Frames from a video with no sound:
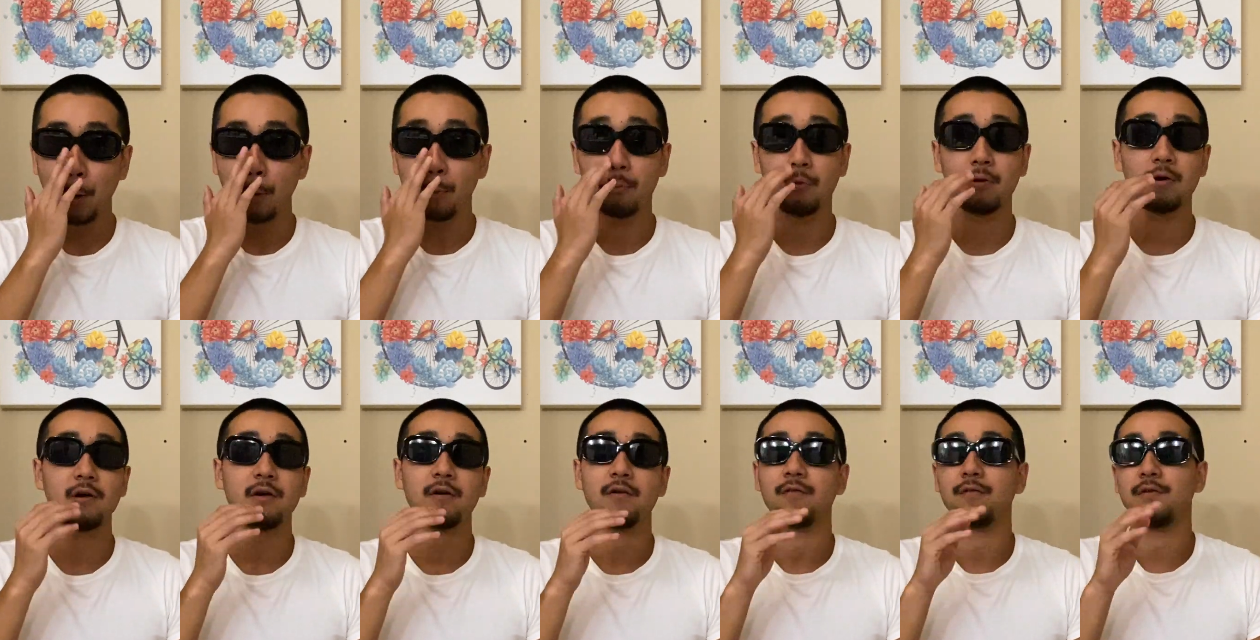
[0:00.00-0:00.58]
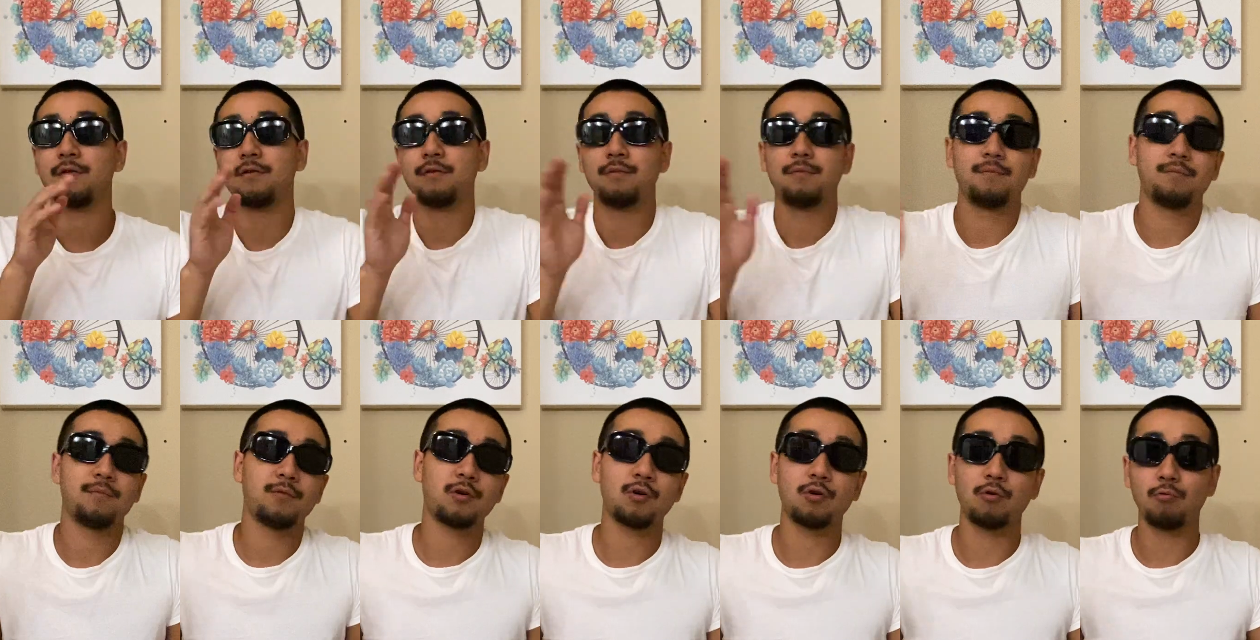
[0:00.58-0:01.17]
whatever
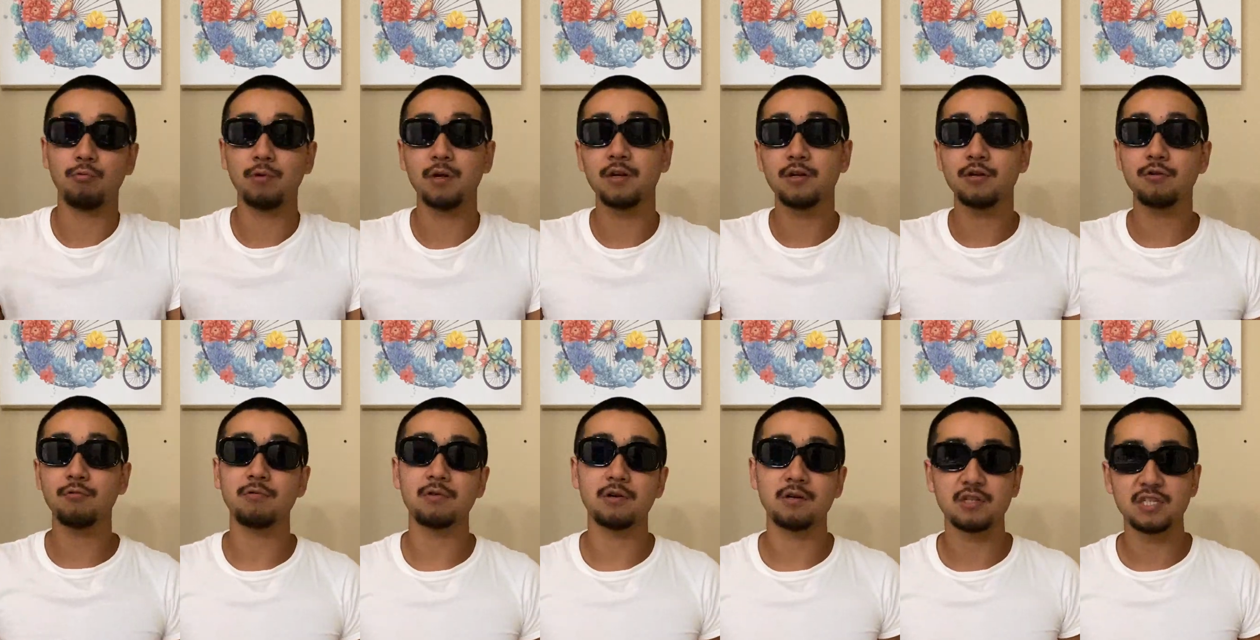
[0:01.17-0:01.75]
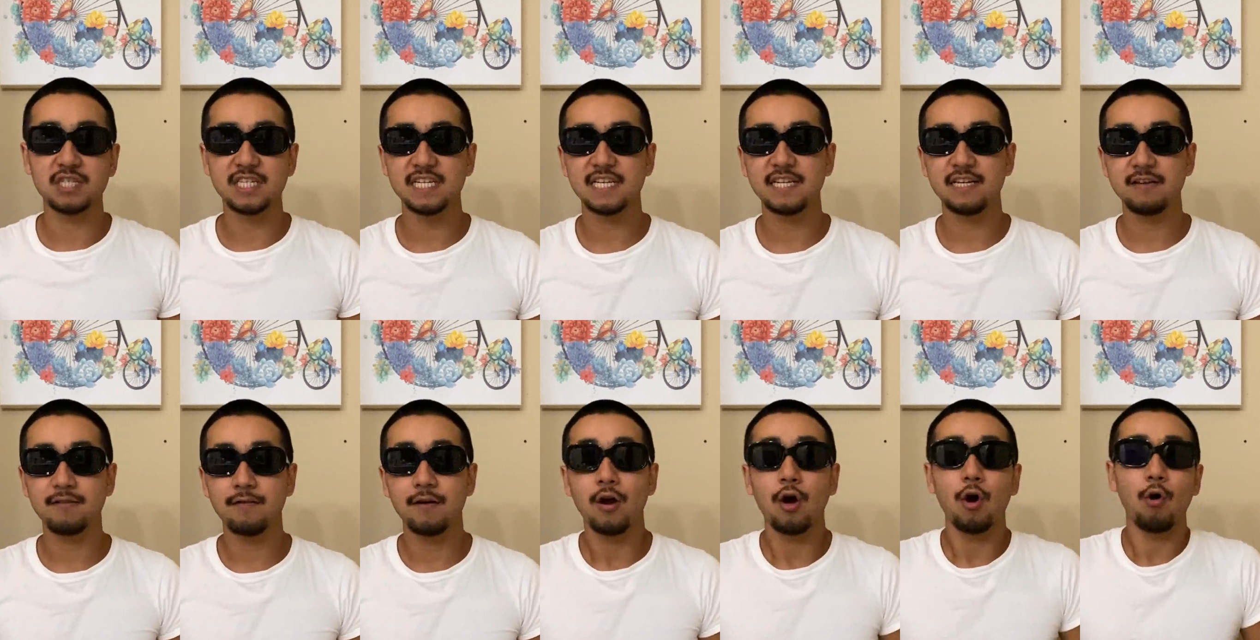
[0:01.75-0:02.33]
career you want to
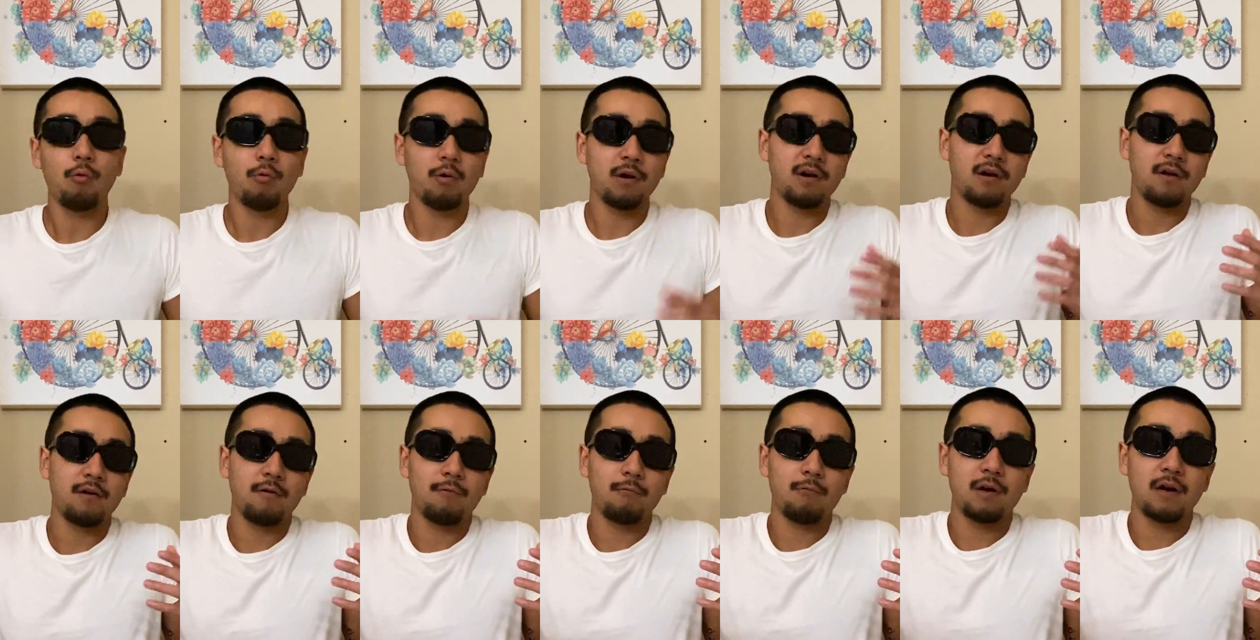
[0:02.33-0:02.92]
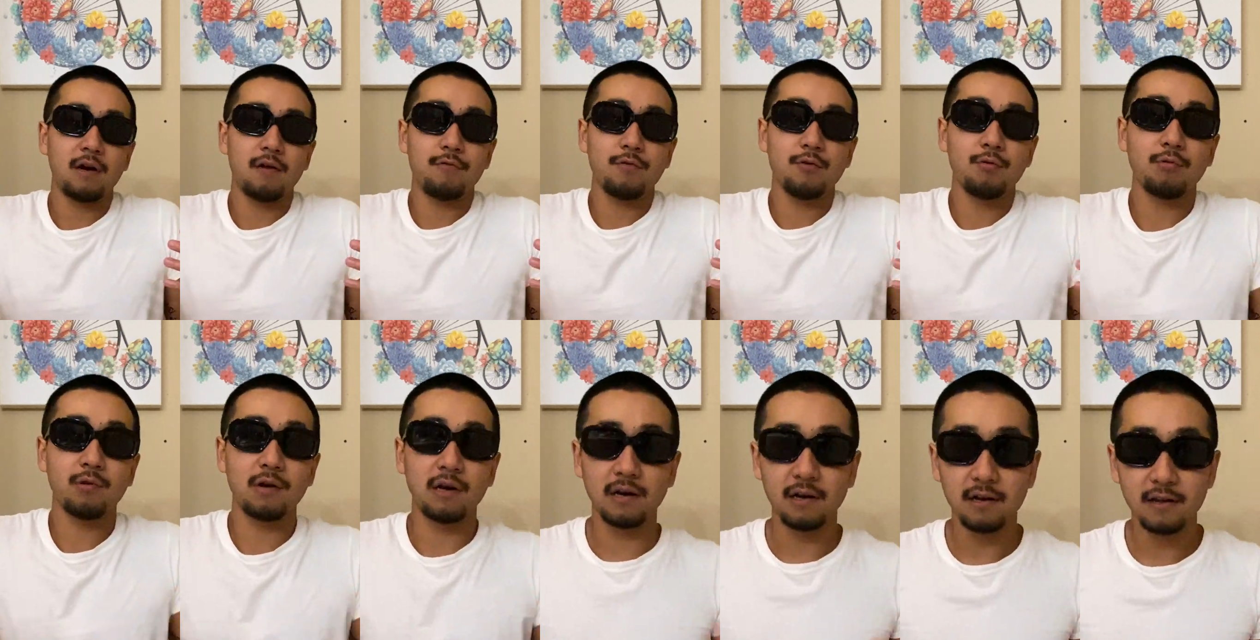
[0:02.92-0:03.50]
achieve, whatever you
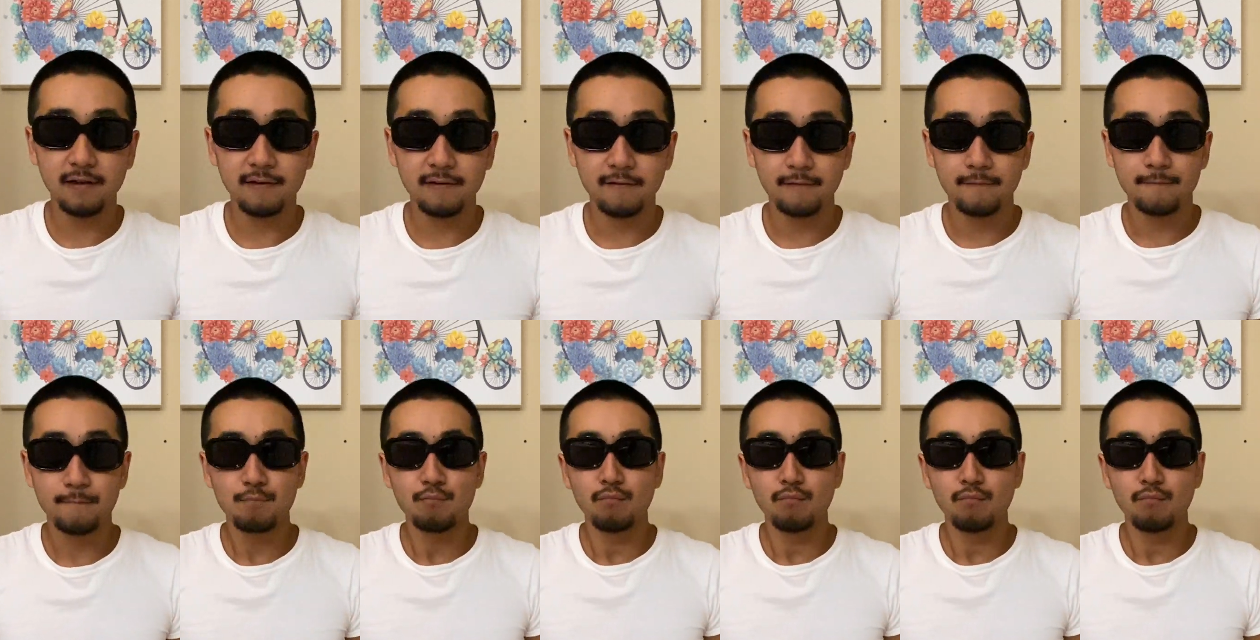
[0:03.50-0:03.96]
want to live,